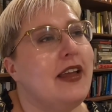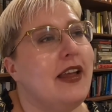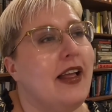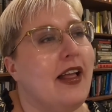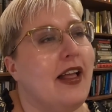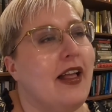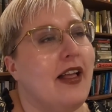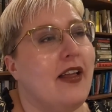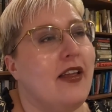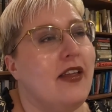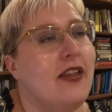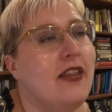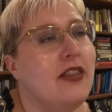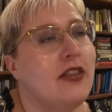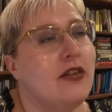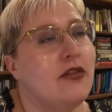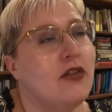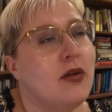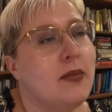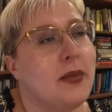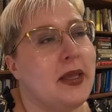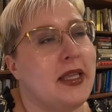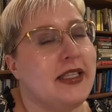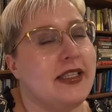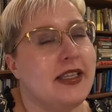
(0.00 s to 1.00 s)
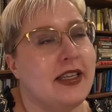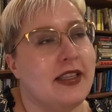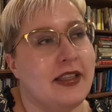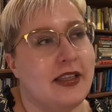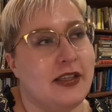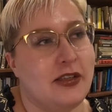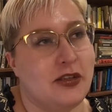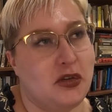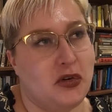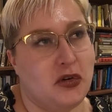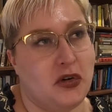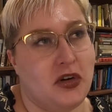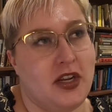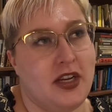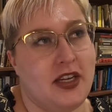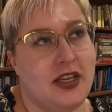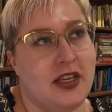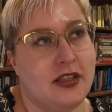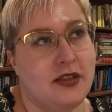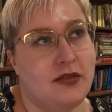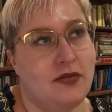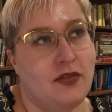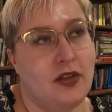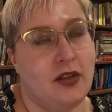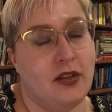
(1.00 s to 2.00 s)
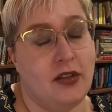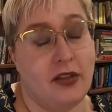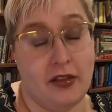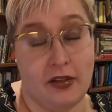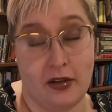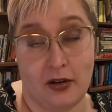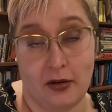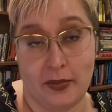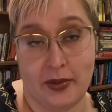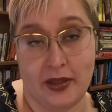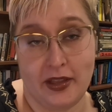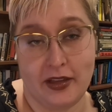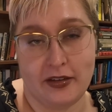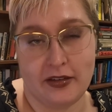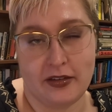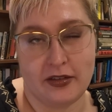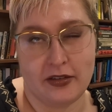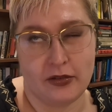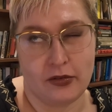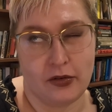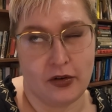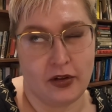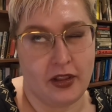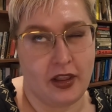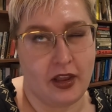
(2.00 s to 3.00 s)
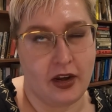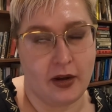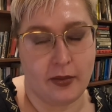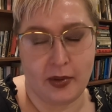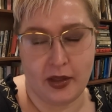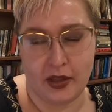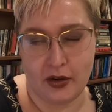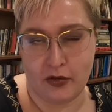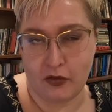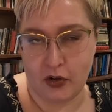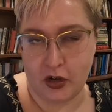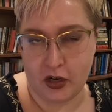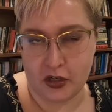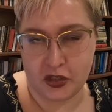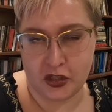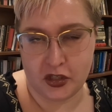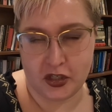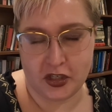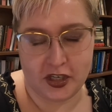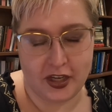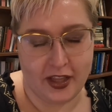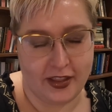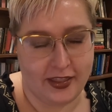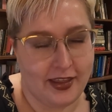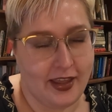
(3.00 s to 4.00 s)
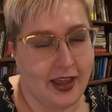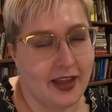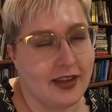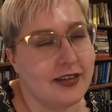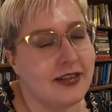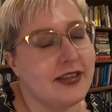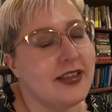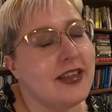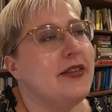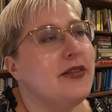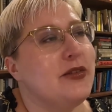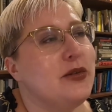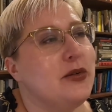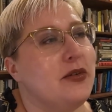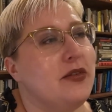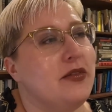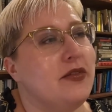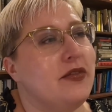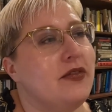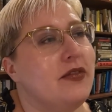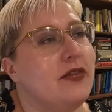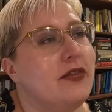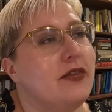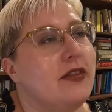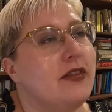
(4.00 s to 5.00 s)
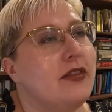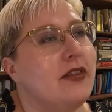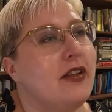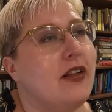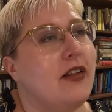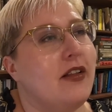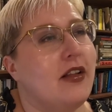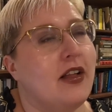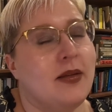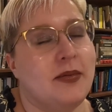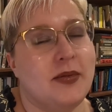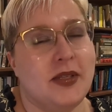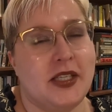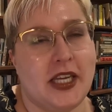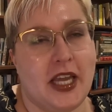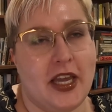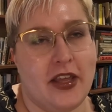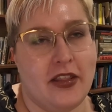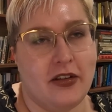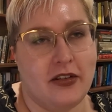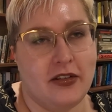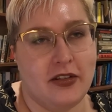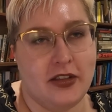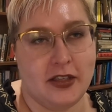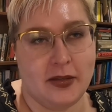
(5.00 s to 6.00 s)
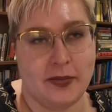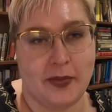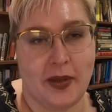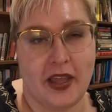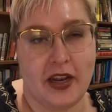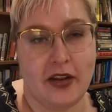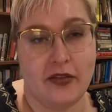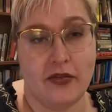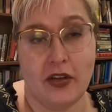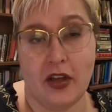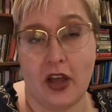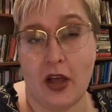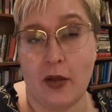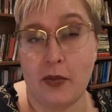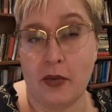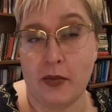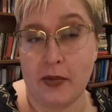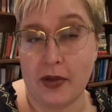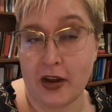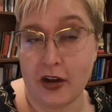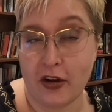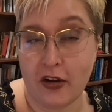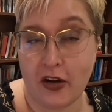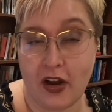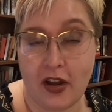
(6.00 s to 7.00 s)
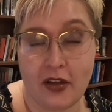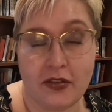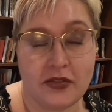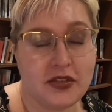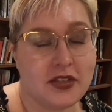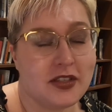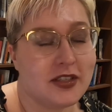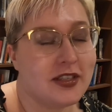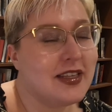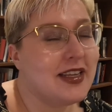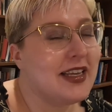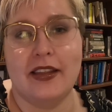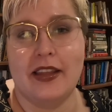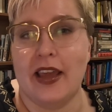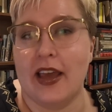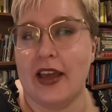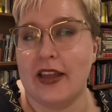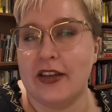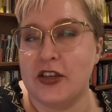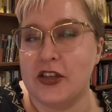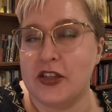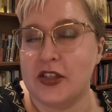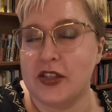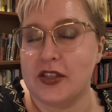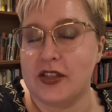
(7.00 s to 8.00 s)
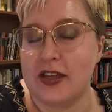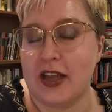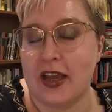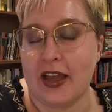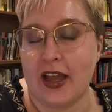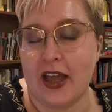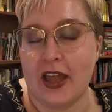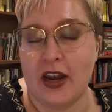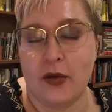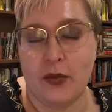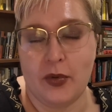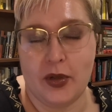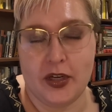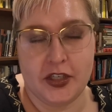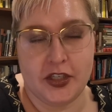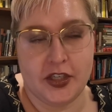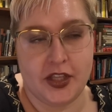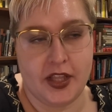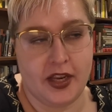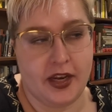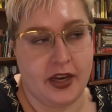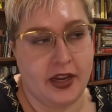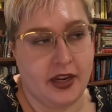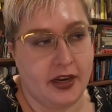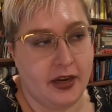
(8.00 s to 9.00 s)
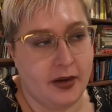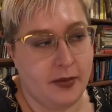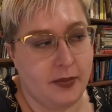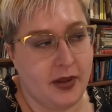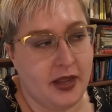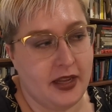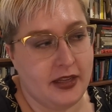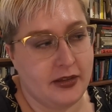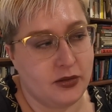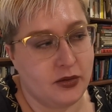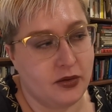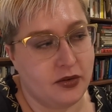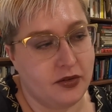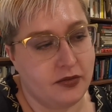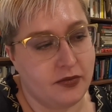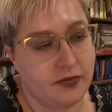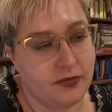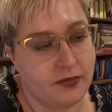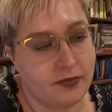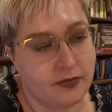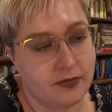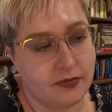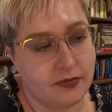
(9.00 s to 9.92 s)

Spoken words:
the romance in this story does feel a little bit, or a lot of it, rushed at the end. It sort of all comes together in the span of a couple paragraphs. Yeah, I kind of wish that it had been sort of